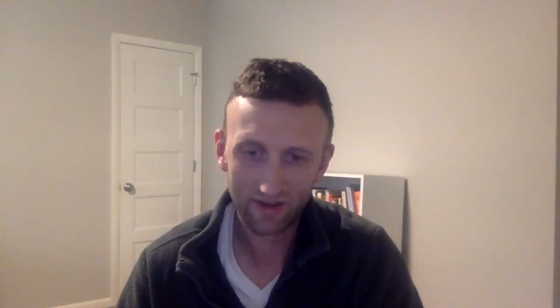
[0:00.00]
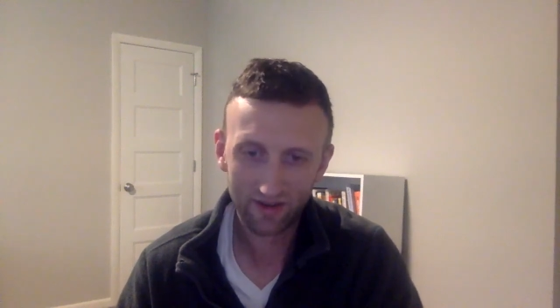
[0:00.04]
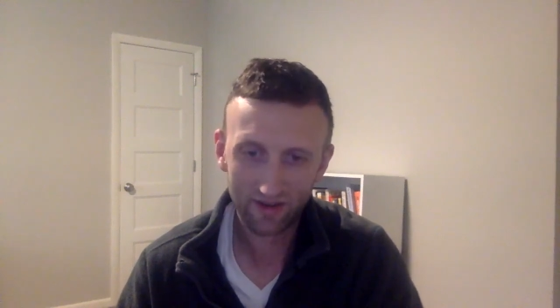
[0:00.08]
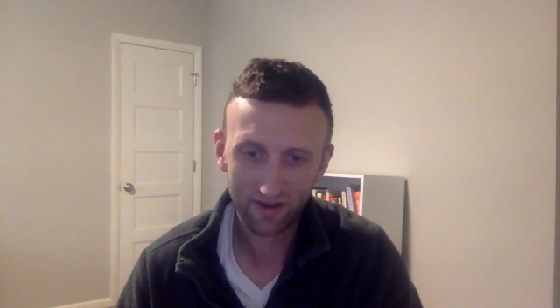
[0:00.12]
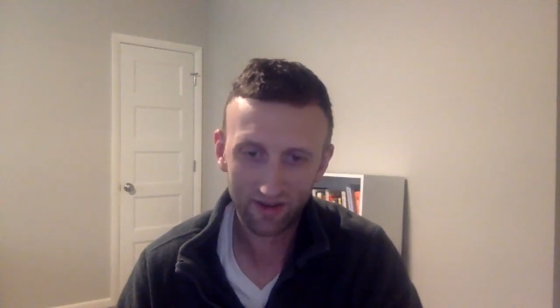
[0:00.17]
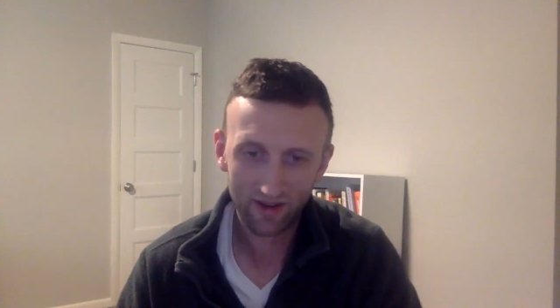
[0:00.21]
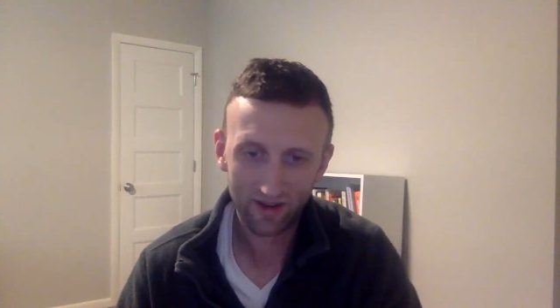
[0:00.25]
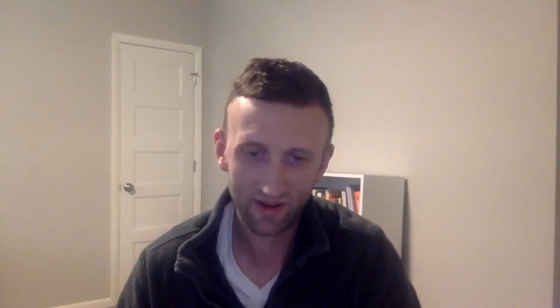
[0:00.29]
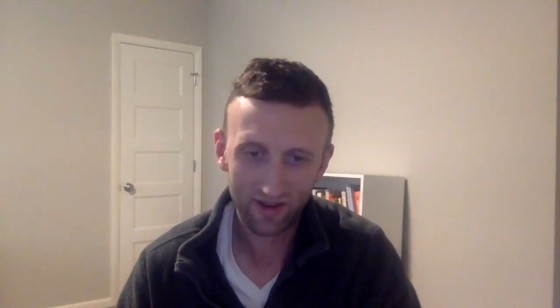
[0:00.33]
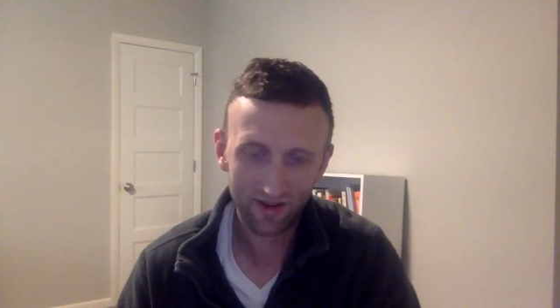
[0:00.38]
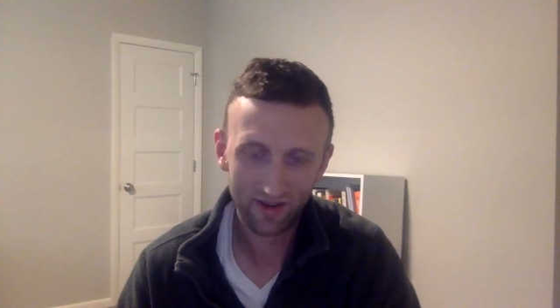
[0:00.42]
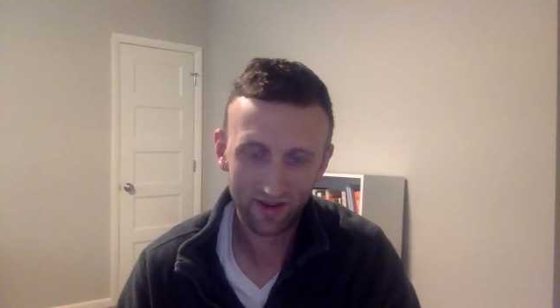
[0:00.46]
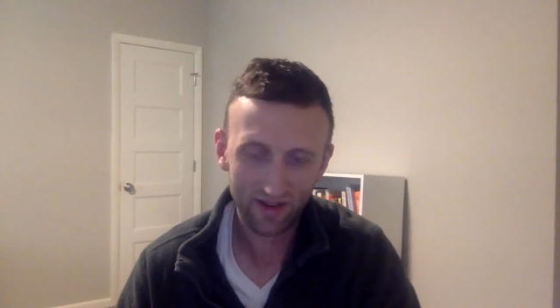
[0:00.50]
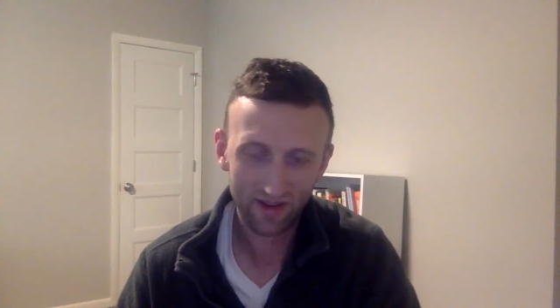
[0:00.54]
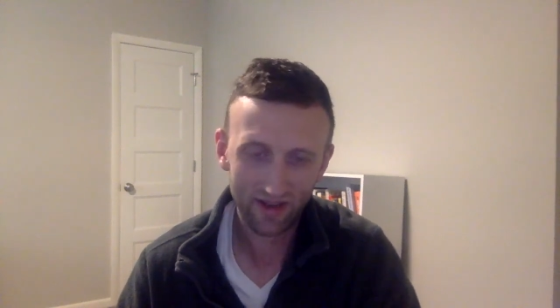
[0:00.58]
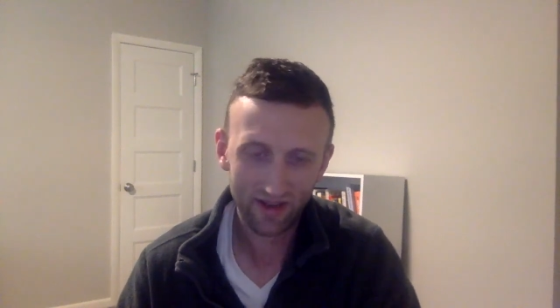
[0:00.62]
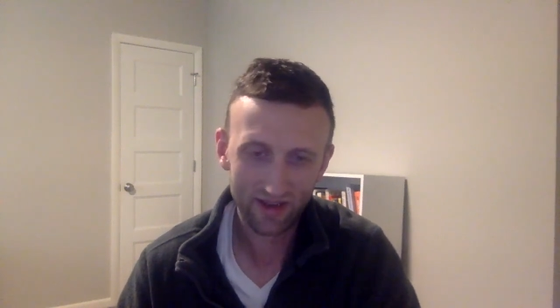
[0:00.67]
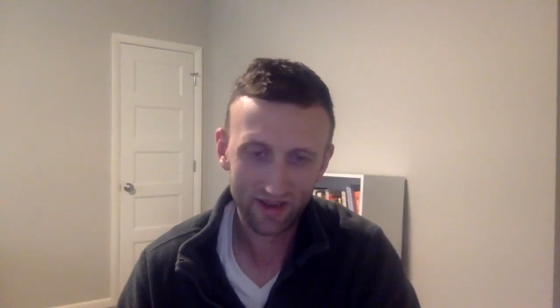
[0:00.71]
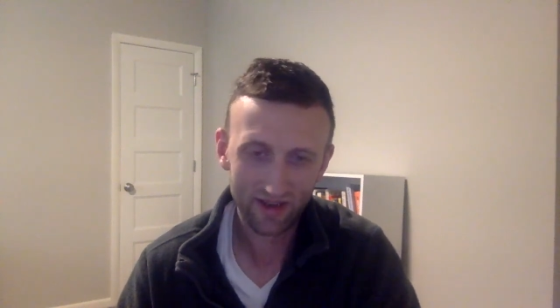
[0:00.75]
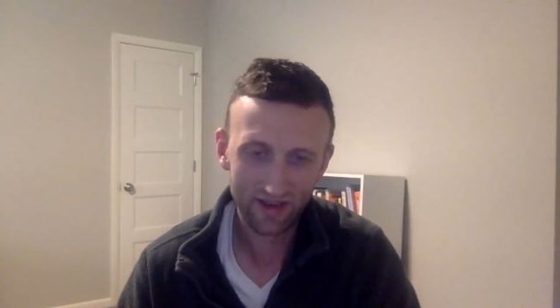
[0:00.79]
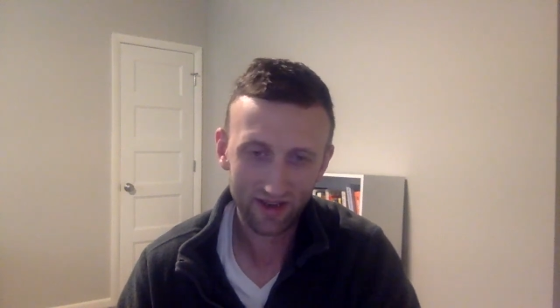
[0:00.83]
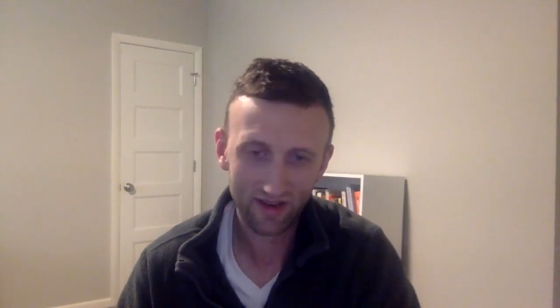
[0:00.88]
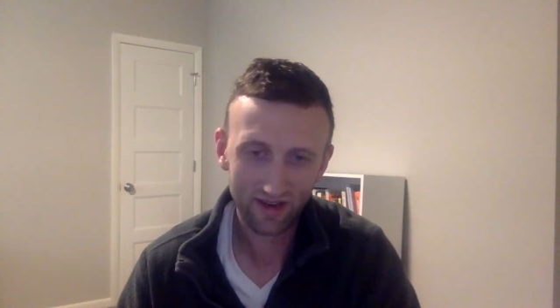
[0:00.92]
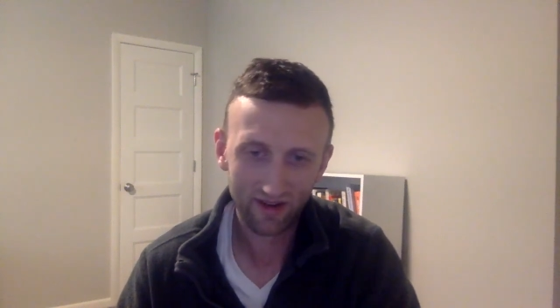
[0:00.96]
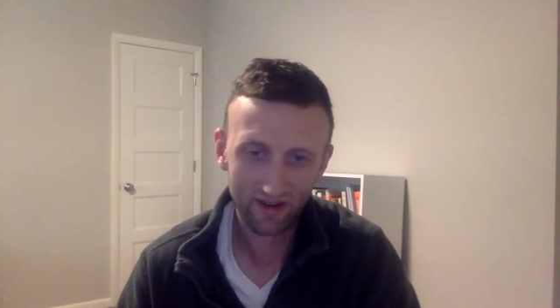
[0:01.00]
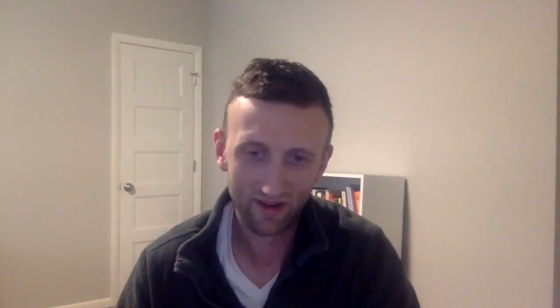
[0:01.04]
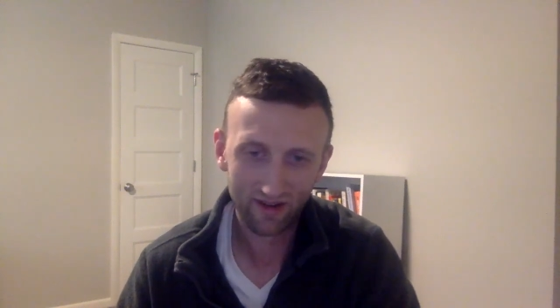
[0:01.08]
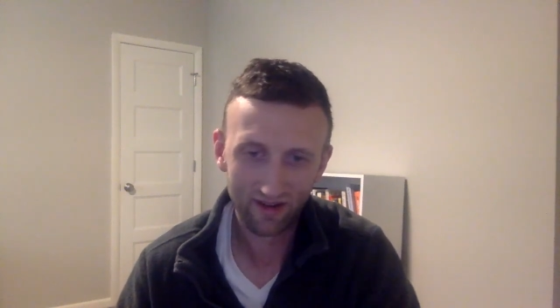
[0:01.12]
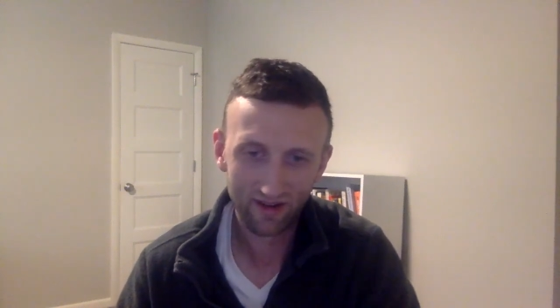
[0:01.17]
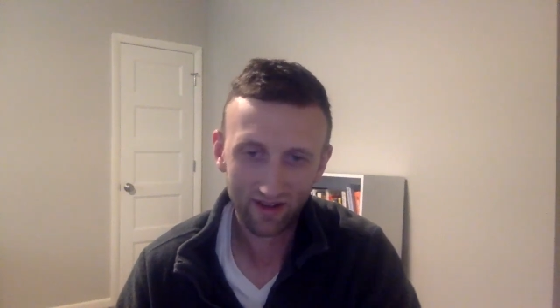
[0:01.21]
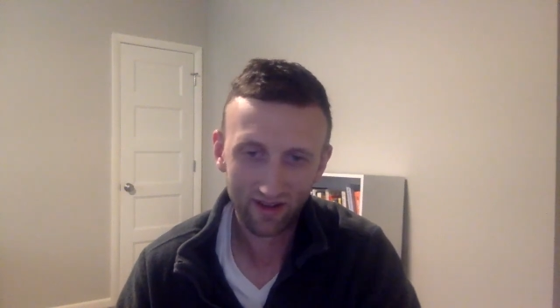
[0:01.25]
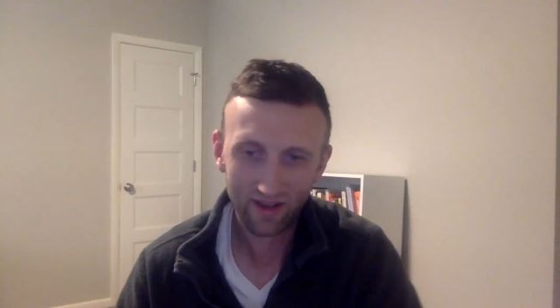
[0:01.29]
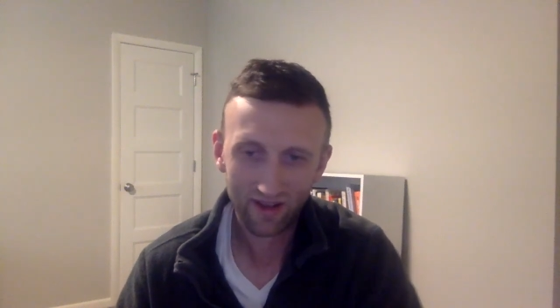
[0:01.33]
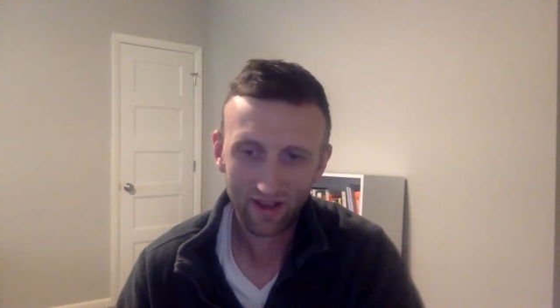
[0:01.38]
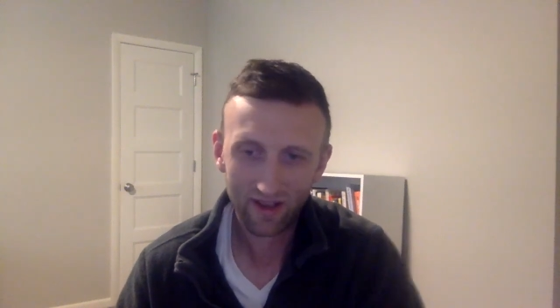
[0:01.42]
sauna session or